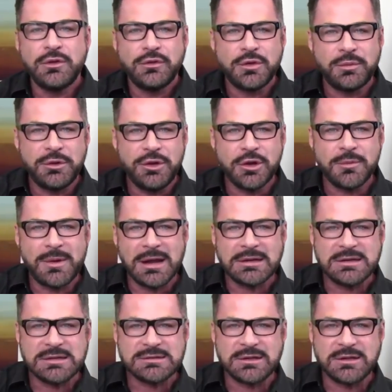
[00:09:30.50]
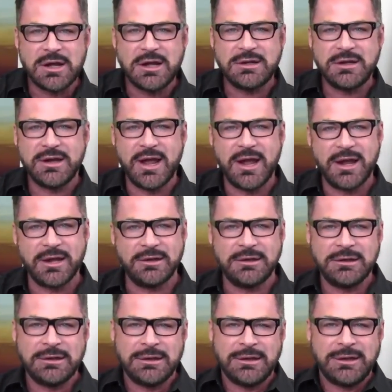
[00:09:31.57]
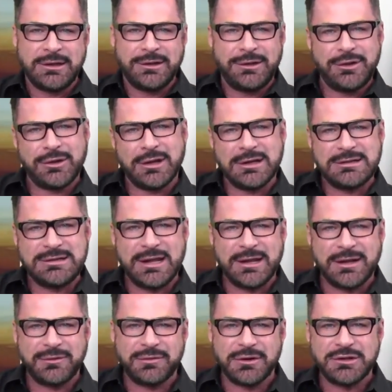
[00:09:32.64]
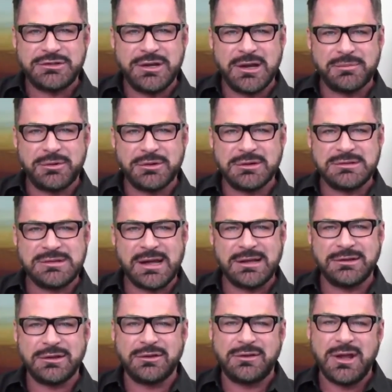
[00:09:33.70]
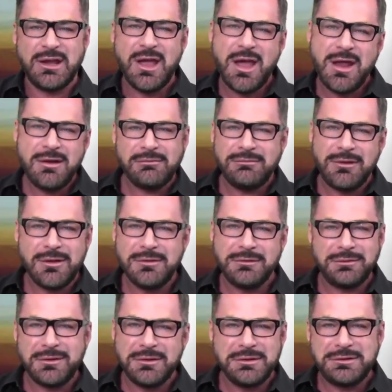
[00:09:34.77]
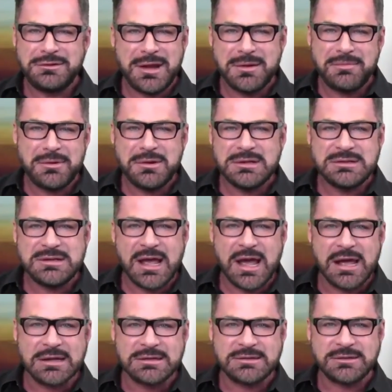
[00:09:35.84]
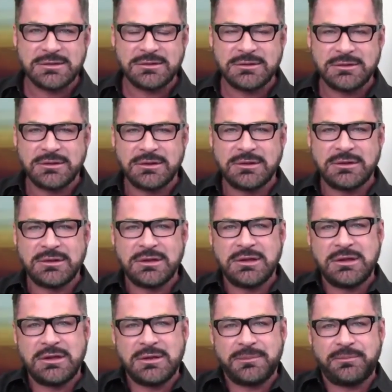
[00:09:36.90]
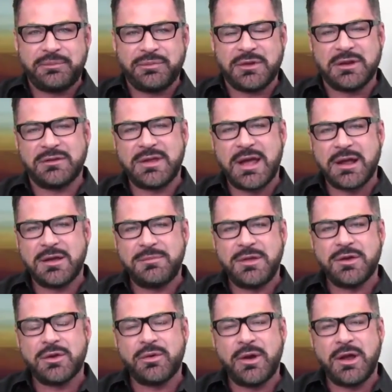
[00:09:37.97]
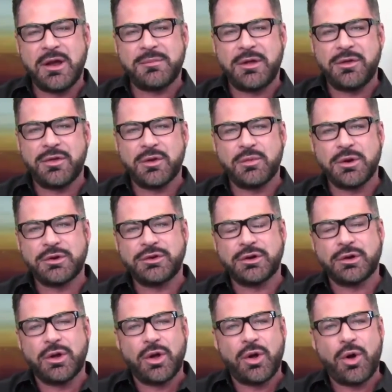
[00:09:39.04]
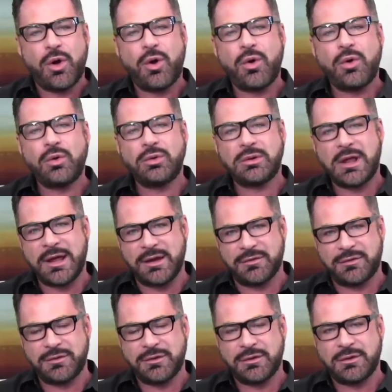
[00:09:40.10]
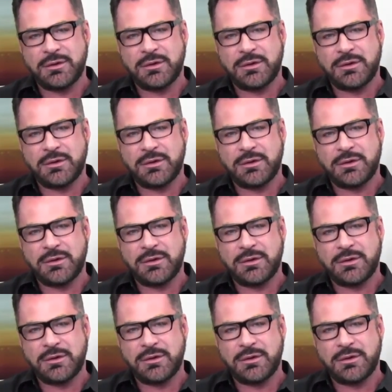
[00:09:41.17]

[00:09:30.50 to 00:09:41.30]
So when you go back to the salon today and you get a ticket for a shampoo and set, don't say, don't do shampoo and sets. Because that could be the grandmother that worked her whole life